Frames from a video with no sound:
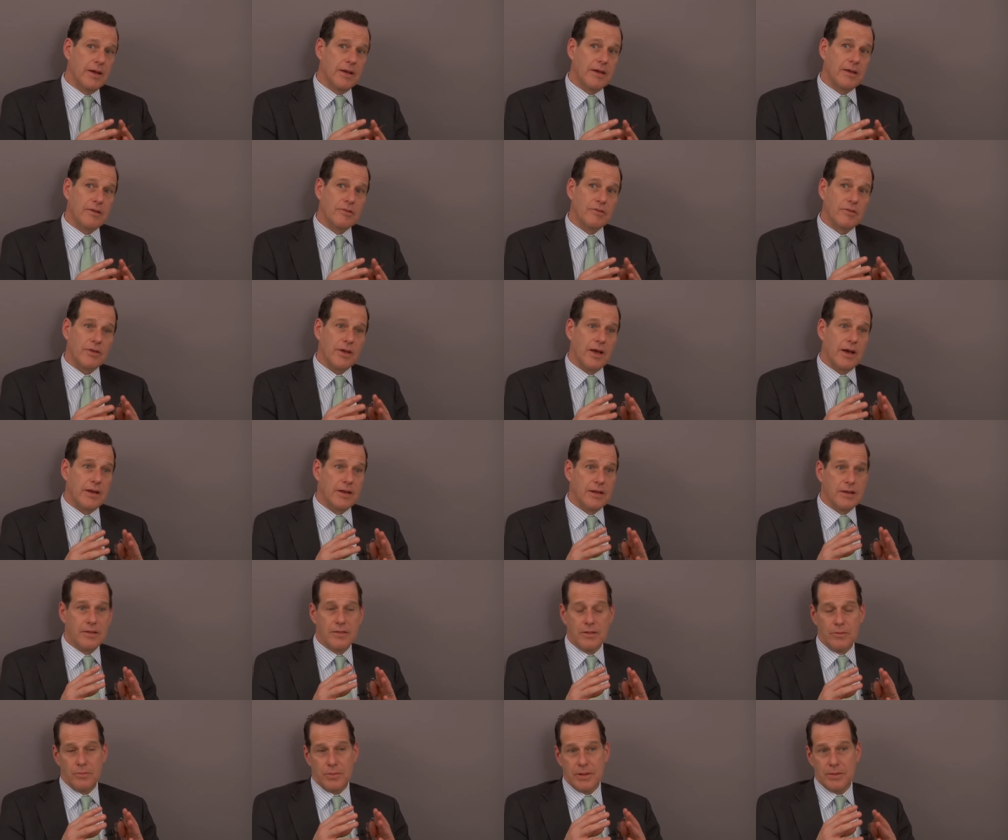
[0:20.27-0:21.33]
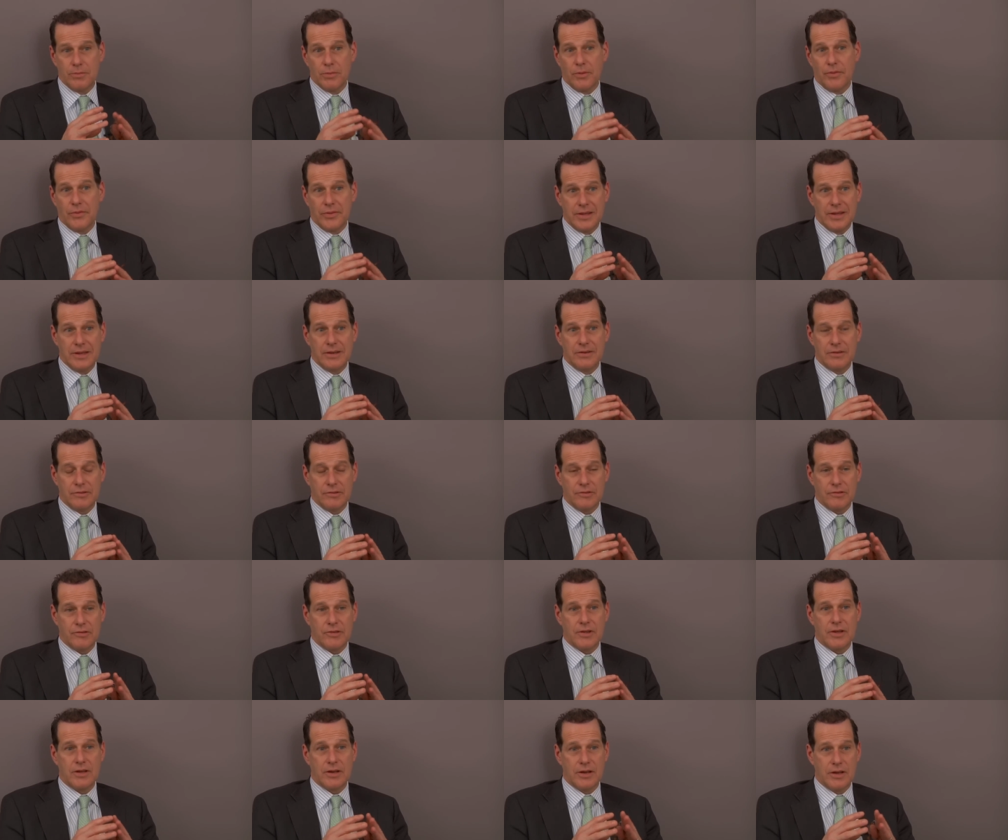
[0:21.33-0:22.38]
is the idea that people need to
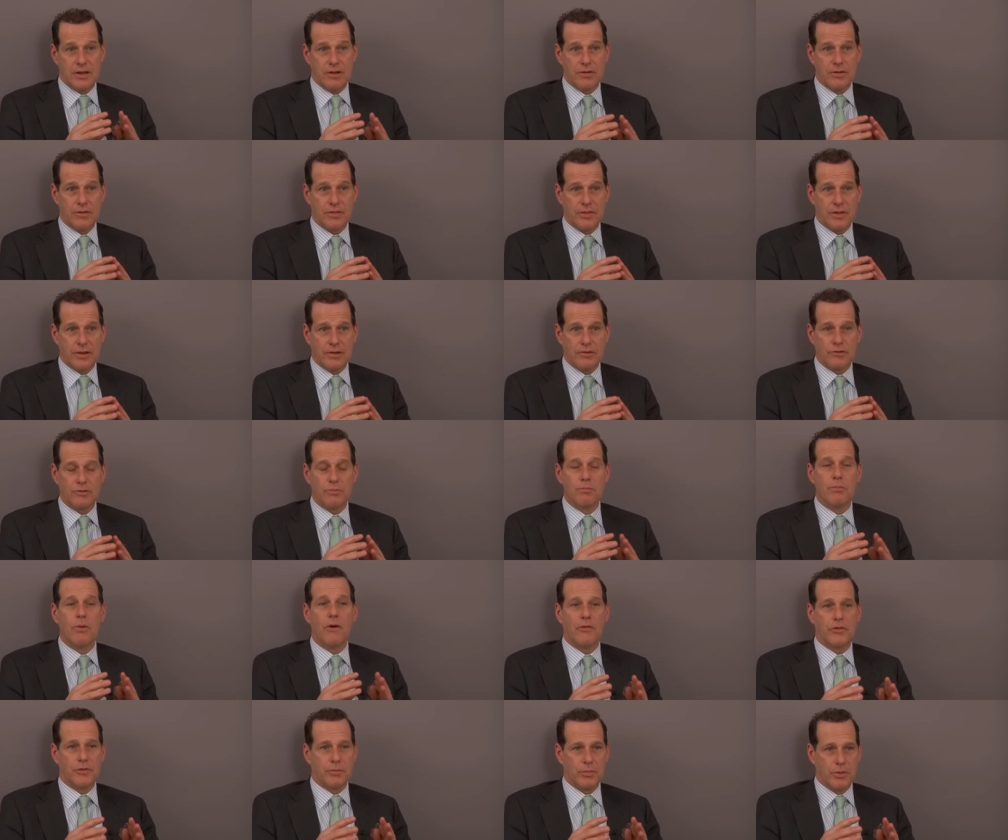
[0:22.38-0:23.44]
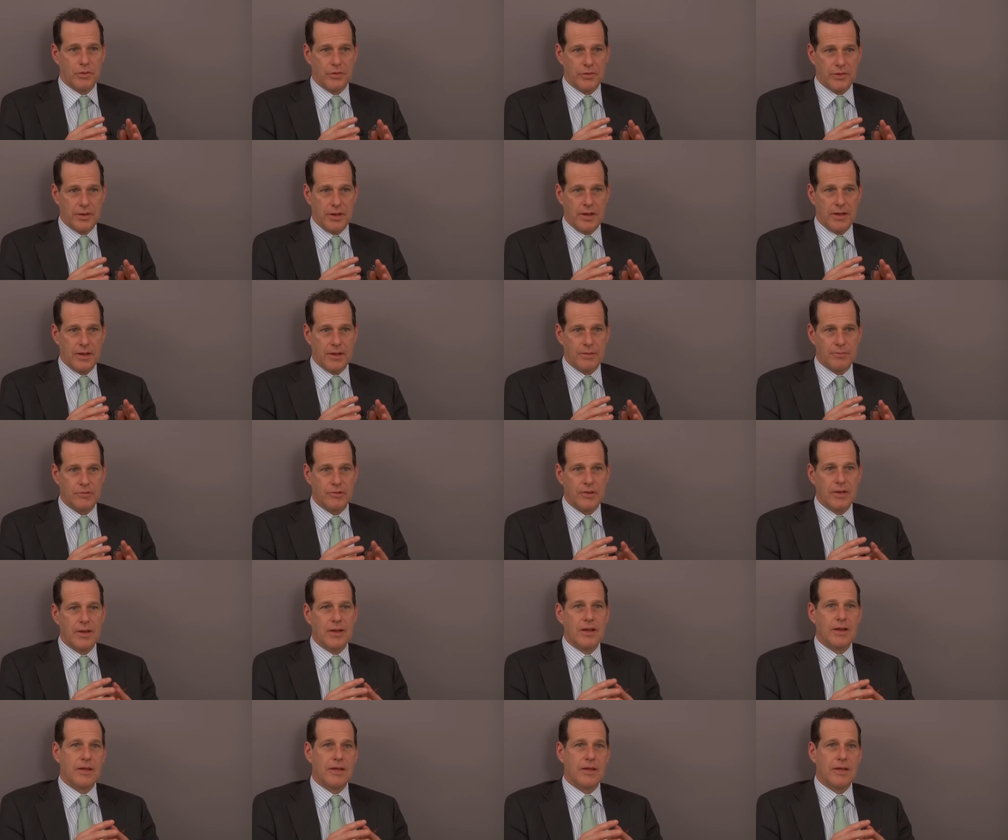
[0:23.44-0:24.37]
see and hear things multiple times.